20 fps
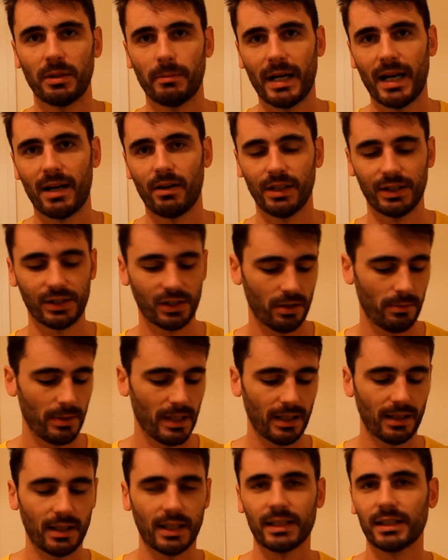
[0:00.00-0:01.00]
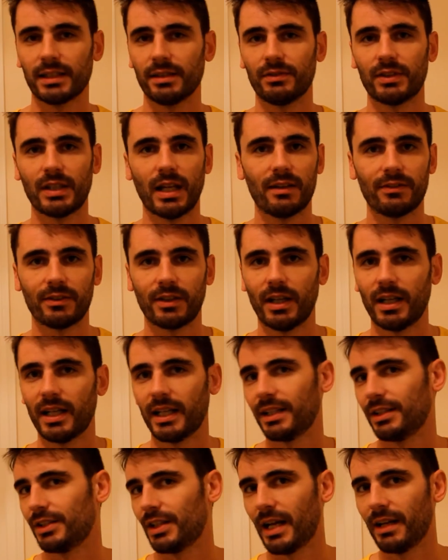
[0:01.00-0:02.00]
about, it's going to be the likes of Tough Guy
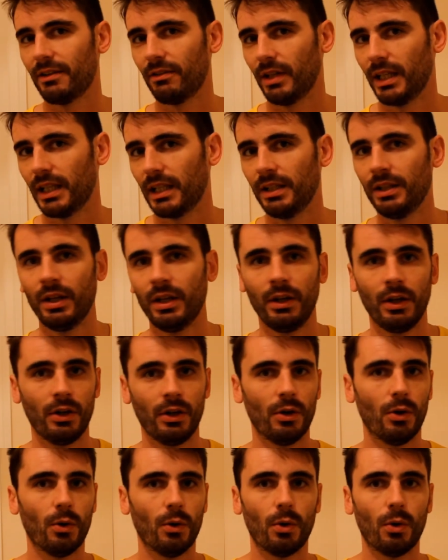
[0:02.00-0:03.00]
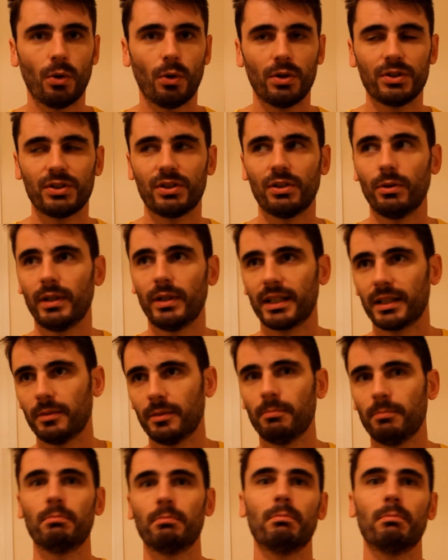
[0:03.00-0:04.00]
in January, or doing
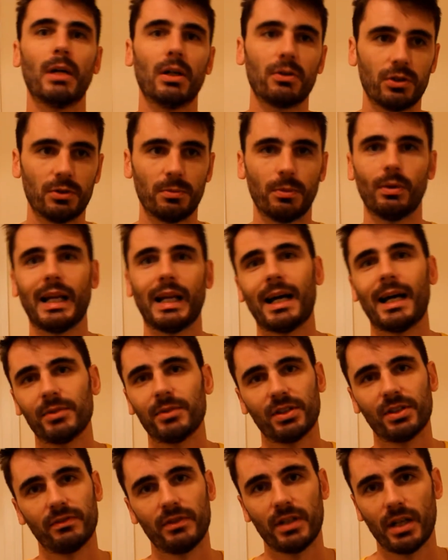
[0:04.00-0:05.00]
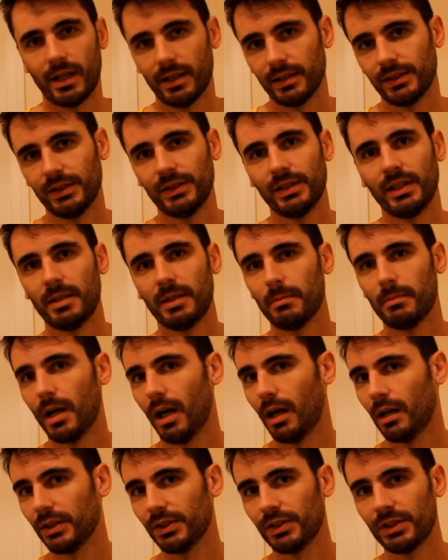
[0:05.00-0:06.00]
multiple laps of nuts in
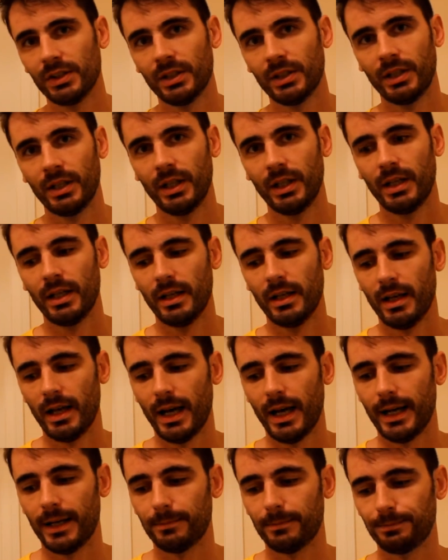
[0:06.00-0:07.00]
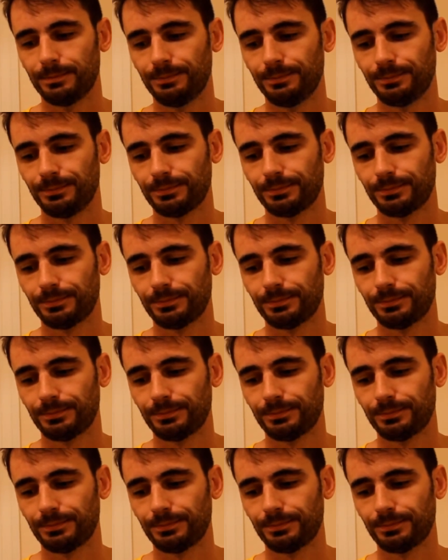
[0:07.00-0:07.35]
March. In